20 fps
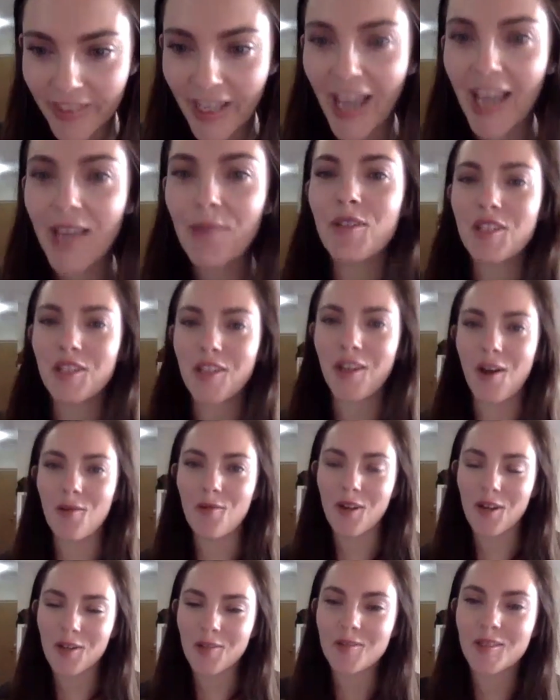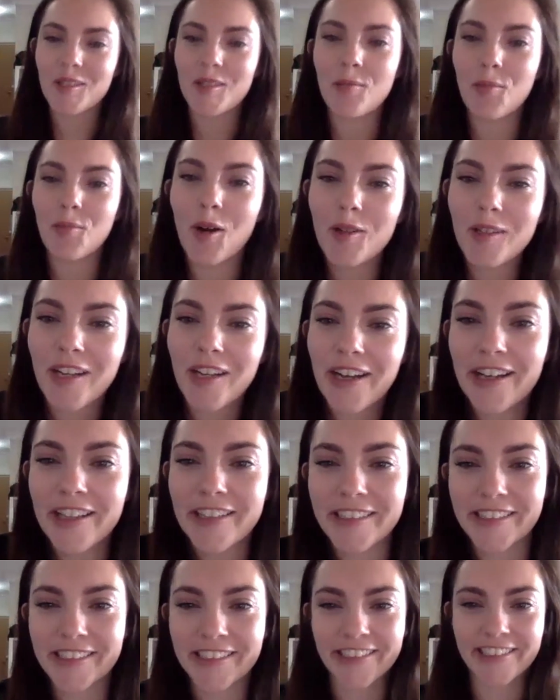Hey Michelle, welcome to the
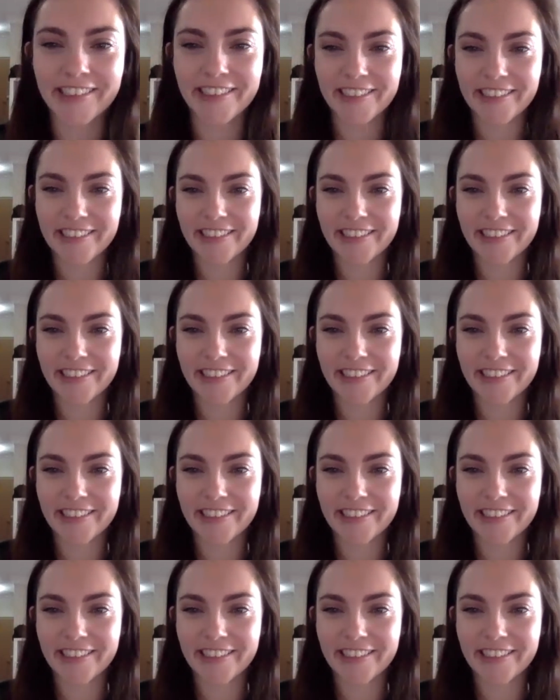podcast.